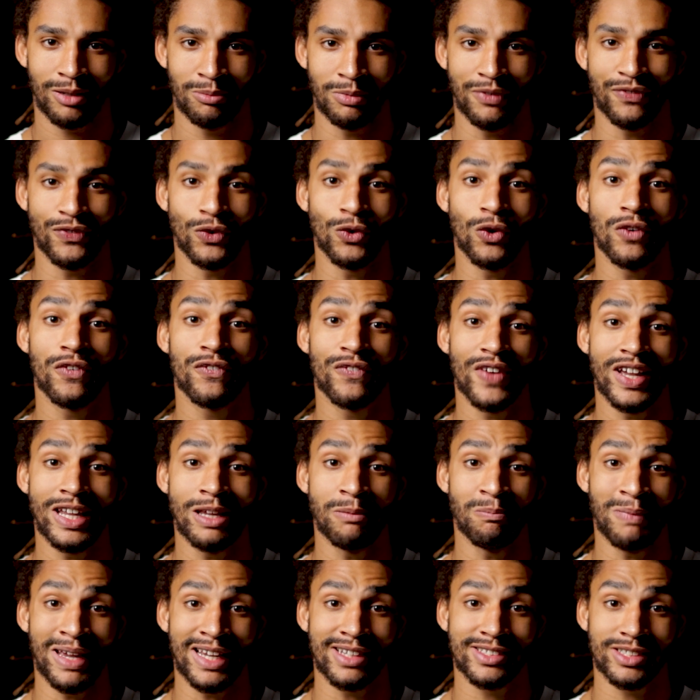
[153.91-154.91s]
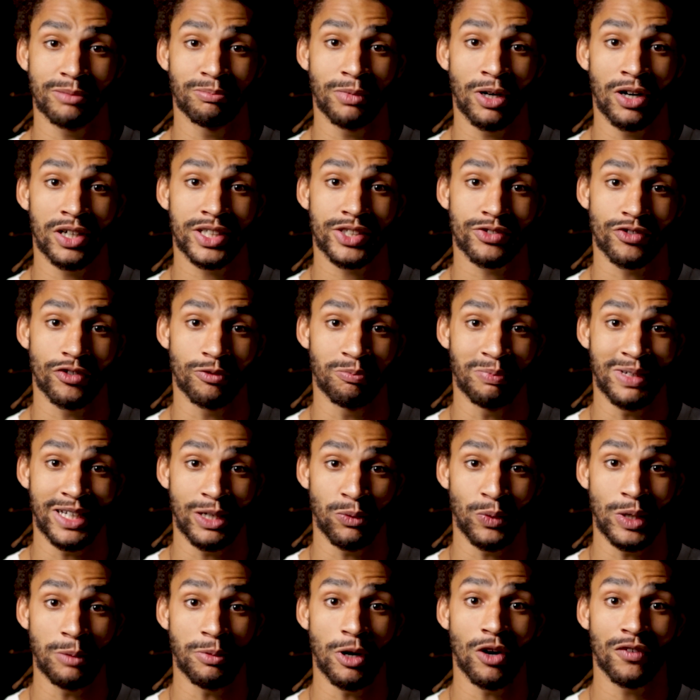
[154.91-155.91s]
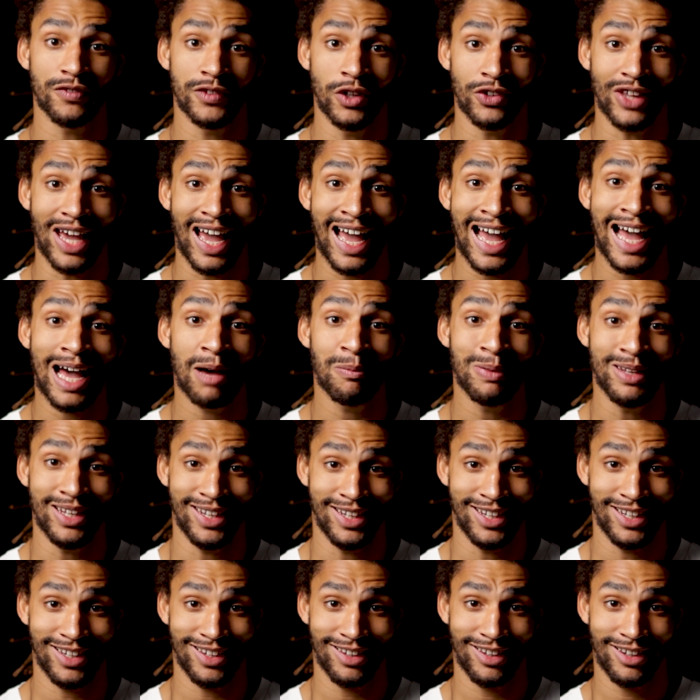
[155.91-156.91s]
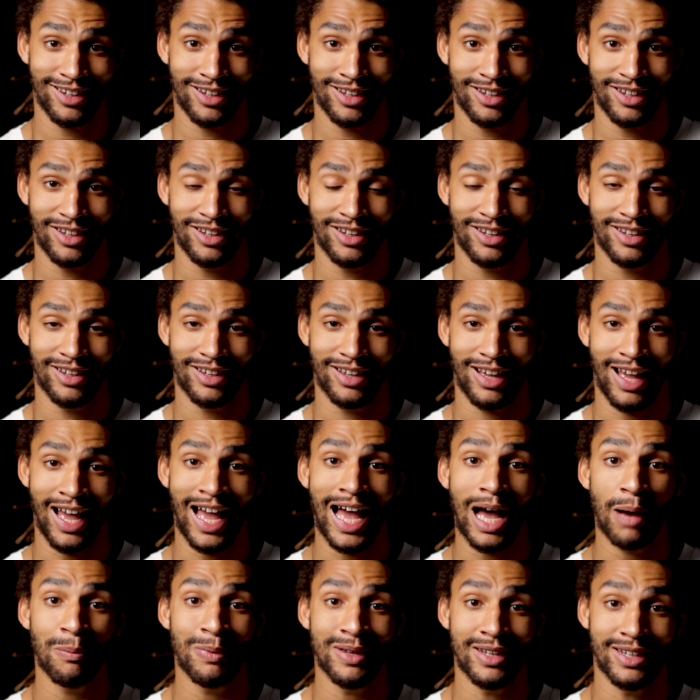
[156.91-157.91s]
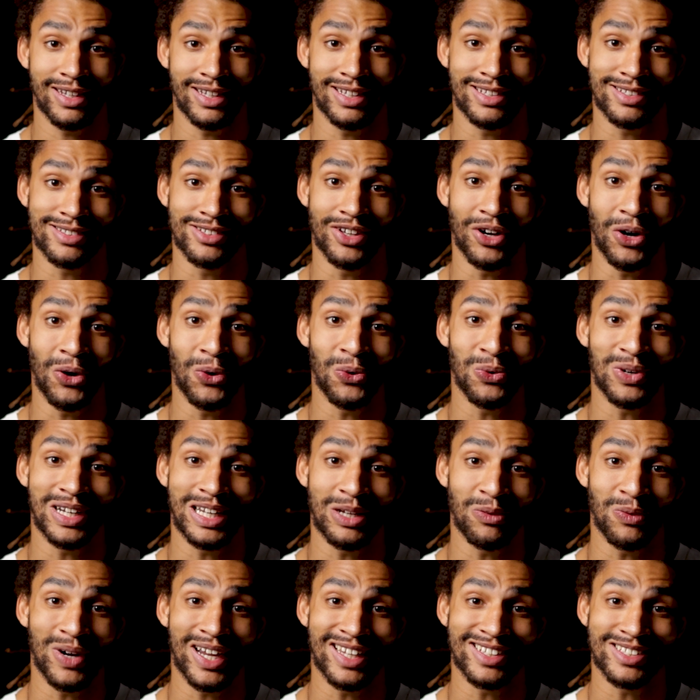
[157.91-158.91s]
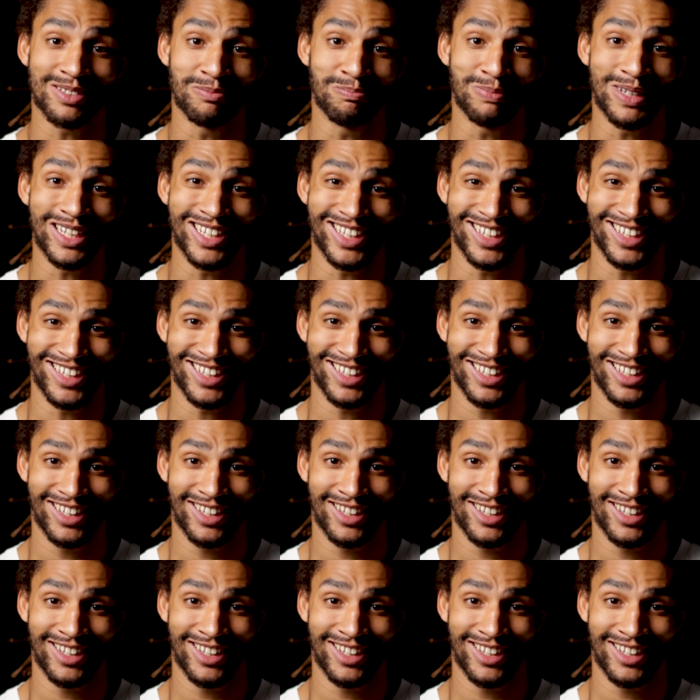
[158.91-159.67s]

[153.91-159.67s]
Before fate makes a martyr of me, we both know that happy, happy is the only way to be.